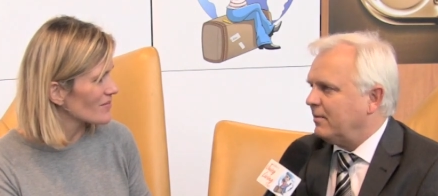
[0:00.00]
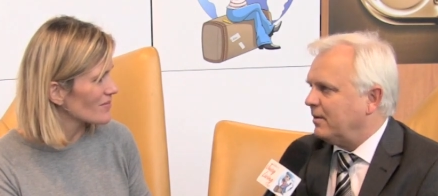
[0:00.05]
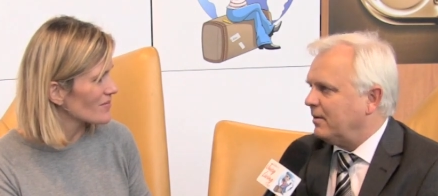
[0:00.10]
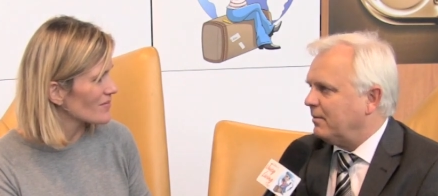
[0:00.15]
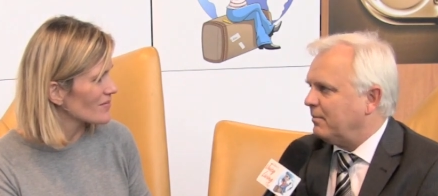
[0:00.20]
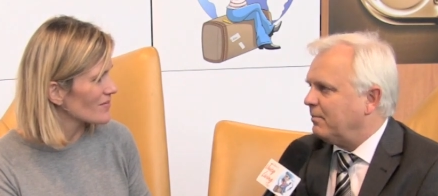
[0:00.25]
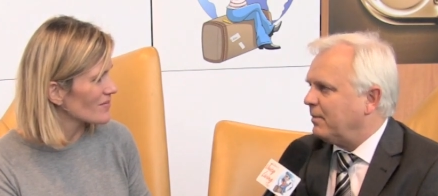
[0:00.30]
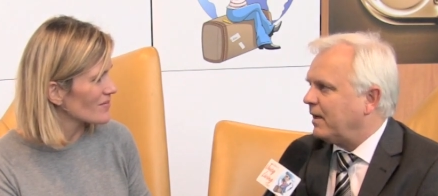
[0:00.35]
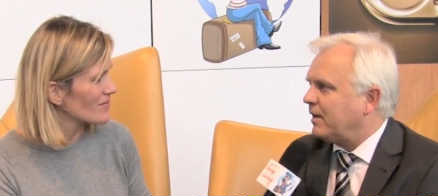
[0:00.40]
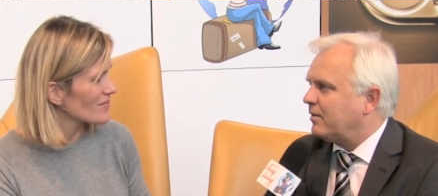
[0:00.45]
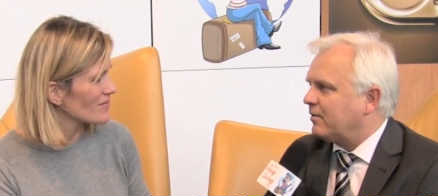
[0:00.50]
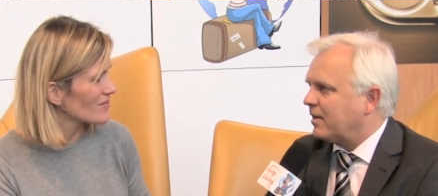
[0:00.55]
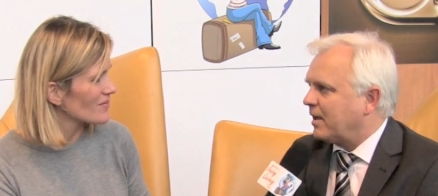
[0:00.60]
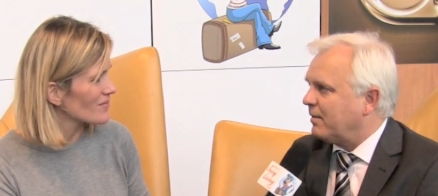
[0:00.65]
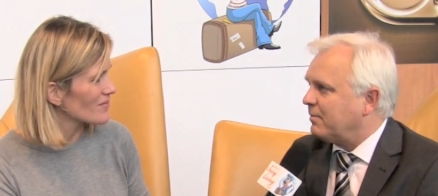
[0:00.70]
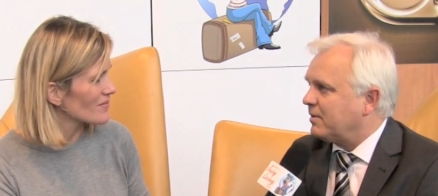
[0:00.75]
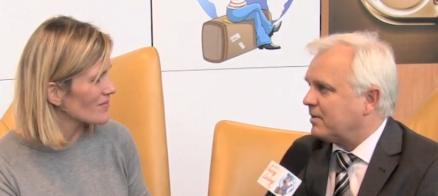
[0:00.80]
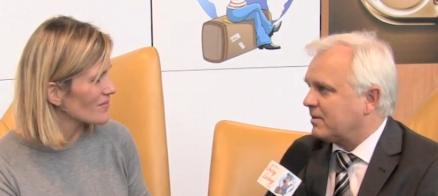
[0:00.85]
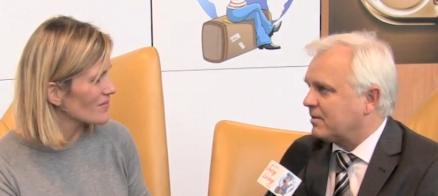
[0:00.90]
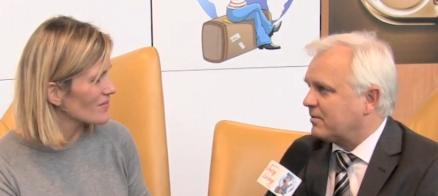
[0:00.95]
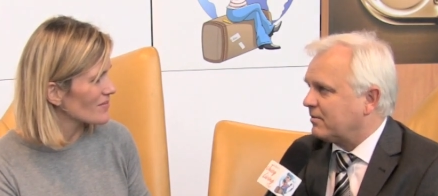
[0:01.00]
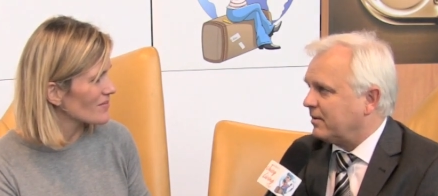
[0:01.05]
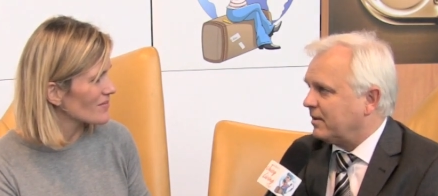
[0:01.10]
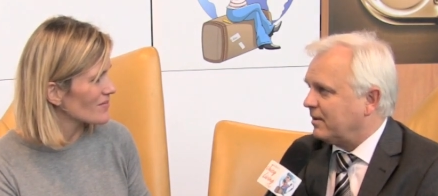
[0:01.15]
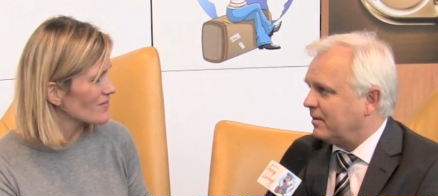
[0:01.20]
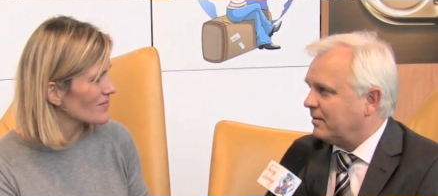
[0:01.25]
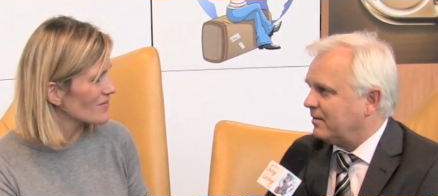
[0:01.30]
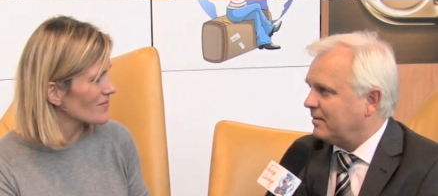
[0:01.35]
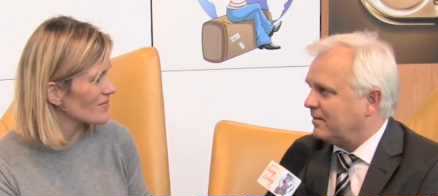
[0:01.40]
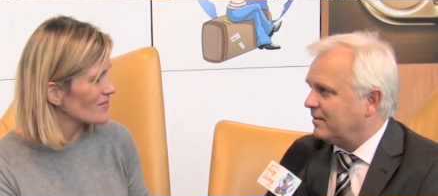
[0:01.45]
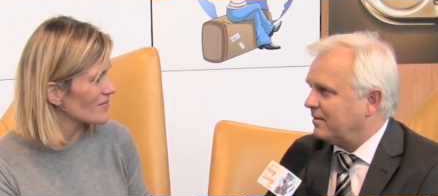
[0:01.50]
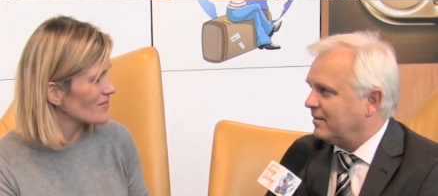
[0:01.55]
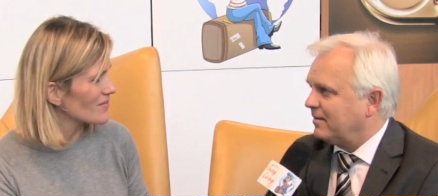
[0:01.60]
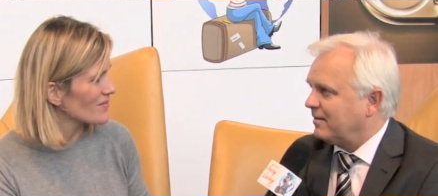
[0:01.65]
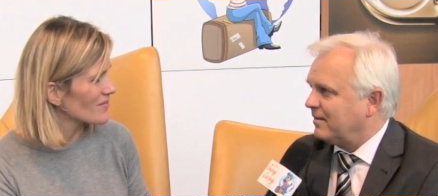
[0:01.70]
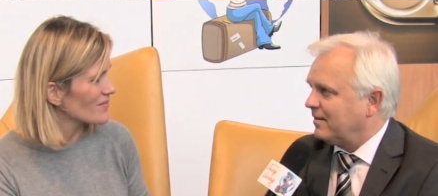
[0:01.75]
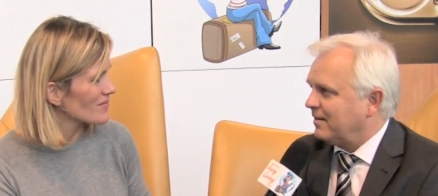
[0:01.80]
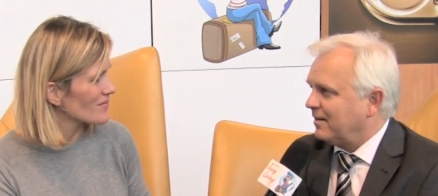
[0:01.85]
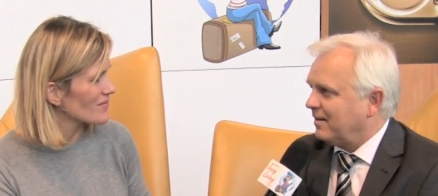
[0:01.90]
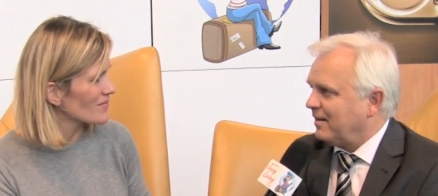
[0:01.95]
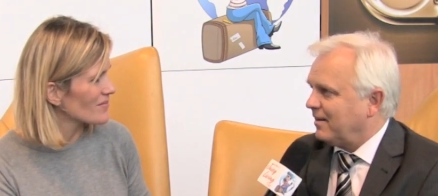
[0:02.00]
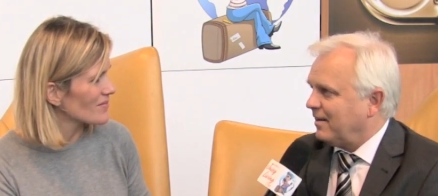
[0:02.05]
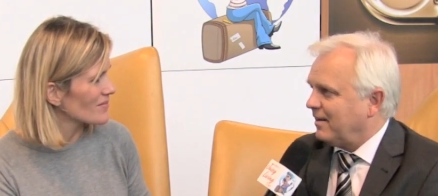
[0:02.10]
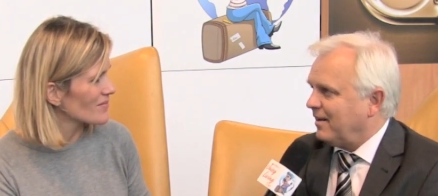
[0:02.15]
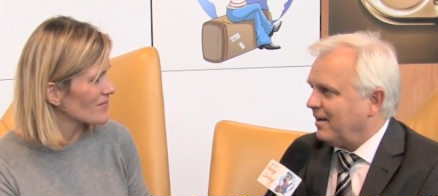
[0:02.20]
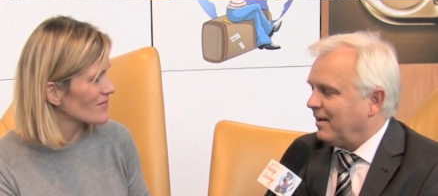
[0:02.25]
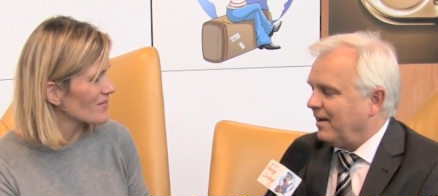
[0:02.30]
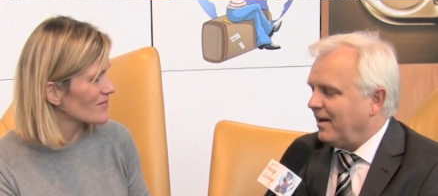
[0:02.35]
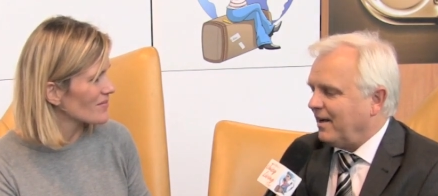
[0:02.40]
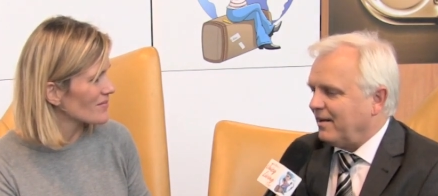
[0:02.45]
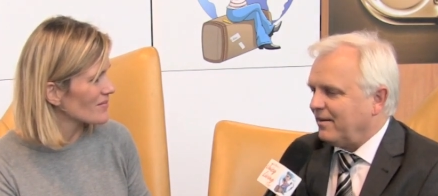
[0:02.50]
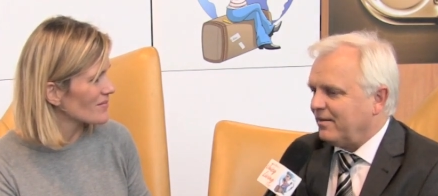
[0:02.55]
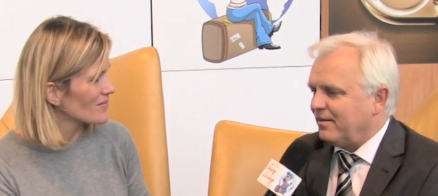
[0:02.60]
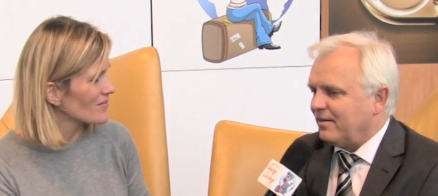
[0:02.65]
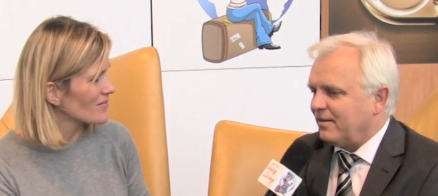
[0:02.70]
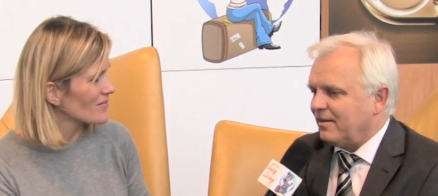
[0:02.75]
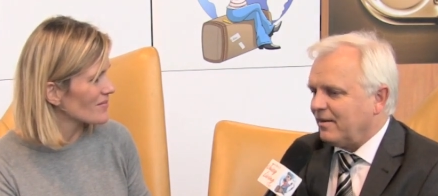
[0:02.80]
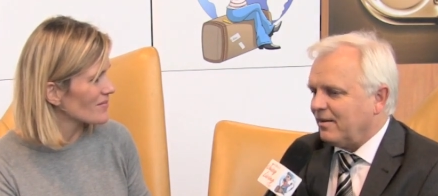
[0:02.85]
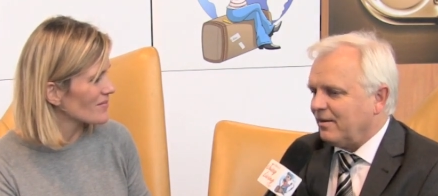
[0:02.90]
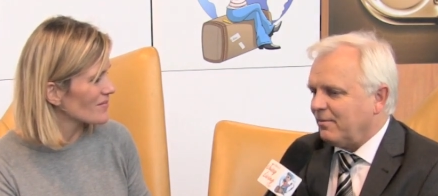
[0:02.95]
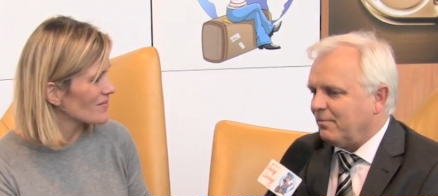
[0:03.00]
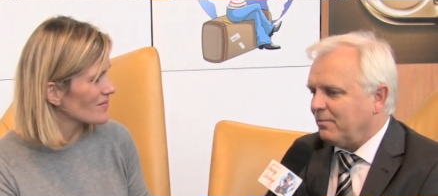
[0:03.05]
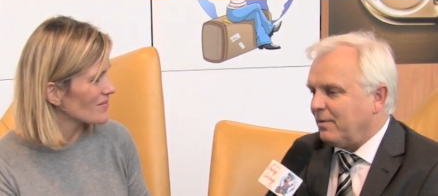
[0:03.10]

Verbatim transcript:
Speaker 1: uh, biochemistry. And uh,